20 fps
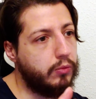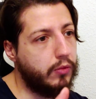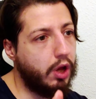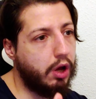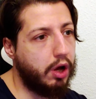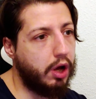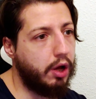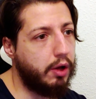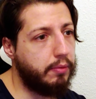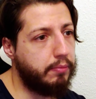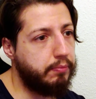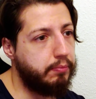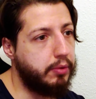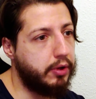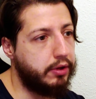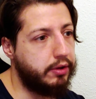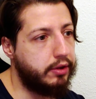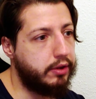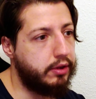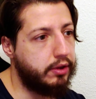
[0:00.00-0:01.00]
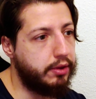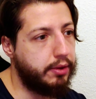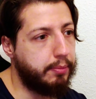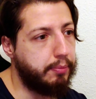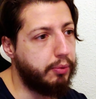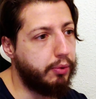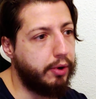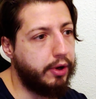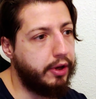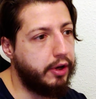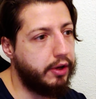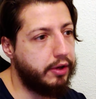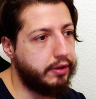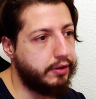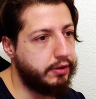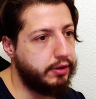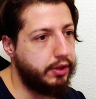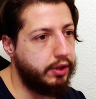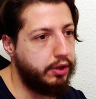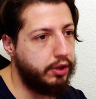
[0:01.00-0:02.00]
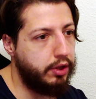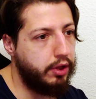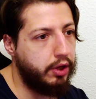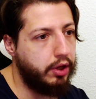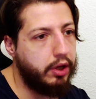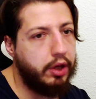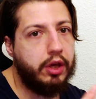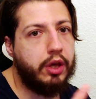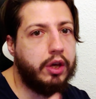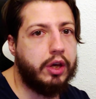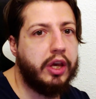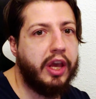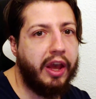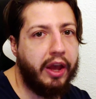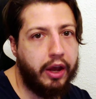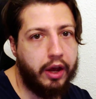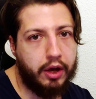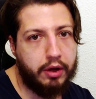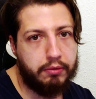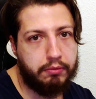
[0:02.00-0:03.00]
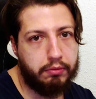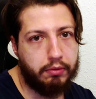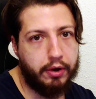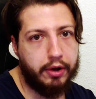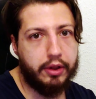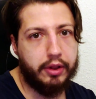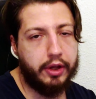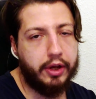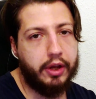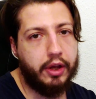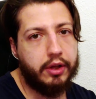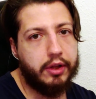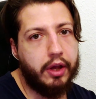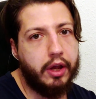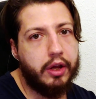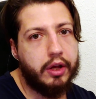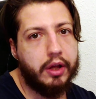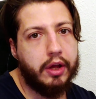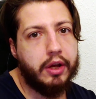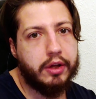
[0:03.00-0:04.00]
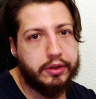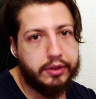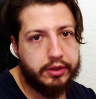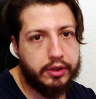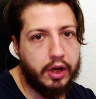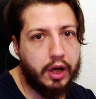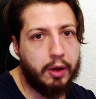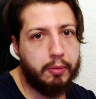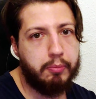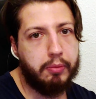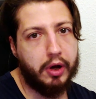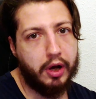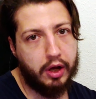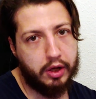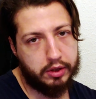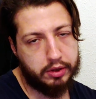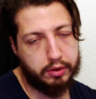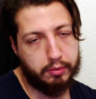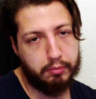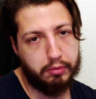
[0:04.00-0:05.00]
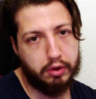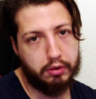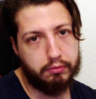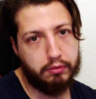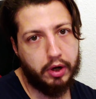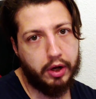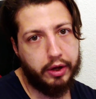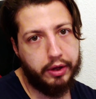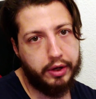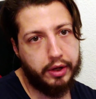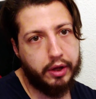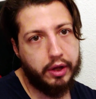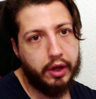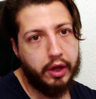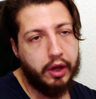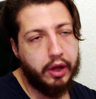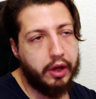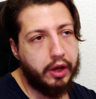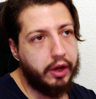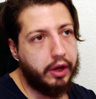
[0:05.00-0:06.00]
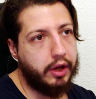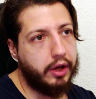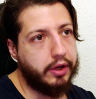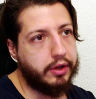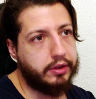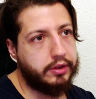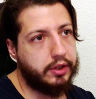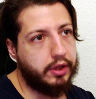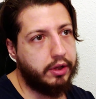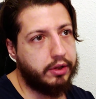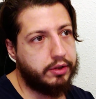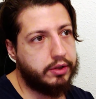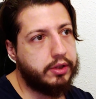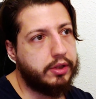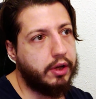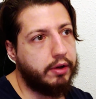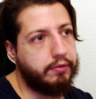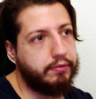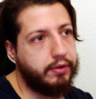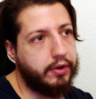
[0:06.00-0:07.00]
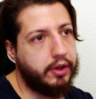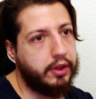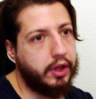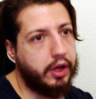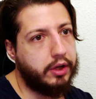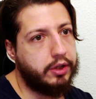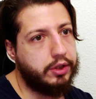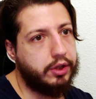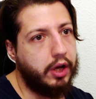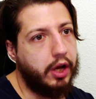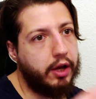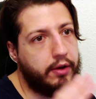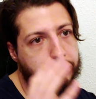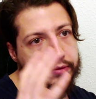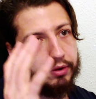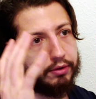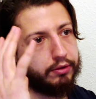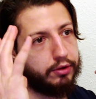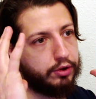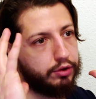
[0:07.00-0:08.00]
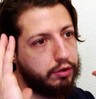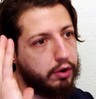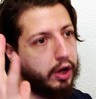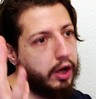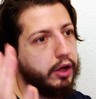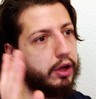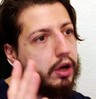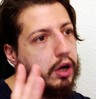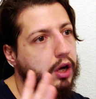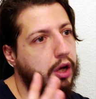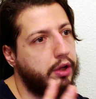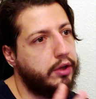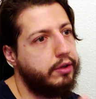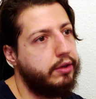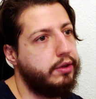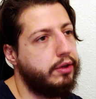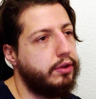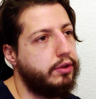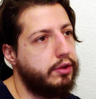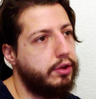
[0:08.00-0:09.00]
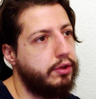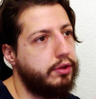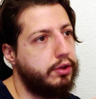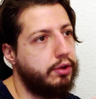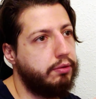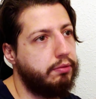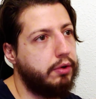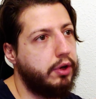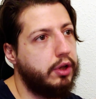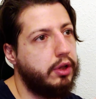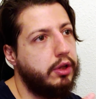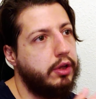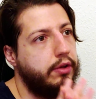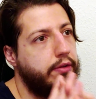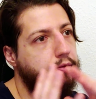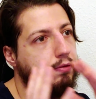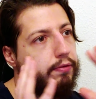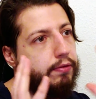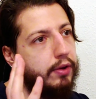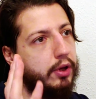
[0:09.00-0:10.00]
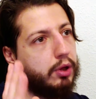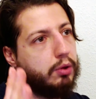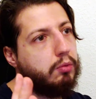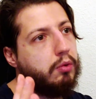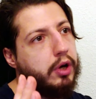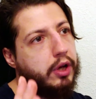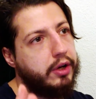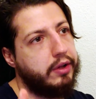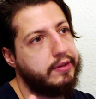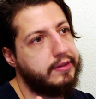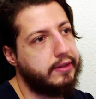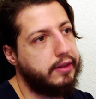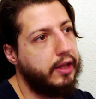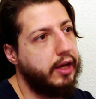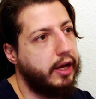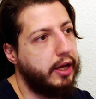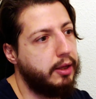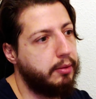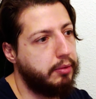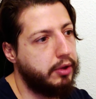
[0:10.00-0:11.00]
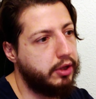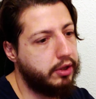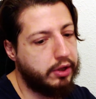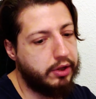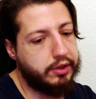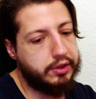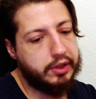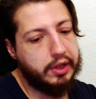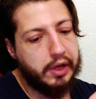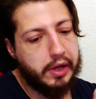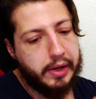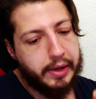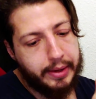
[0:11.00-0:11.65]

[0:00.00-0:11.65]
but the point is, you can't really. It's not possible, right? It's something that you have to try on to really feel what it's like, because